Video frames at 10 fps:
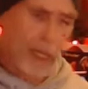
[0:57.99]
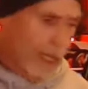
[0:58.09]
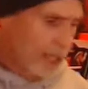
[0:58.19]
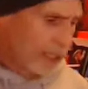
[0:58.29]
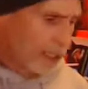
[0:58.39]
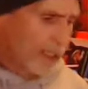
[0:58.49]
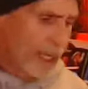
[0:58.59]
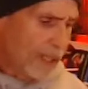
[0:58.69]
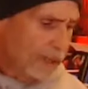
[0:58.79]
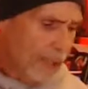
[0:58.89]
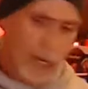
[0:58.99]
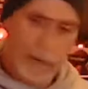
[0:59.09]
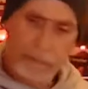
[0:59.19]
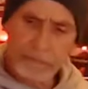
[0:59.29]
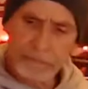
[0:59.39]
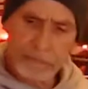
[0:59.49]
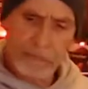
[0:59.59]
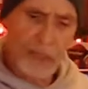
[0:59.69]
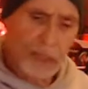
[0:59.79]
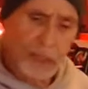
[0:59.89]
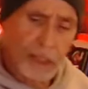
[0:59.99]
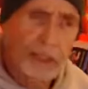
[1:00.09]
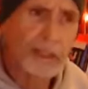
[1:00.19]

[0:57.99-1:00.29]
and it contains your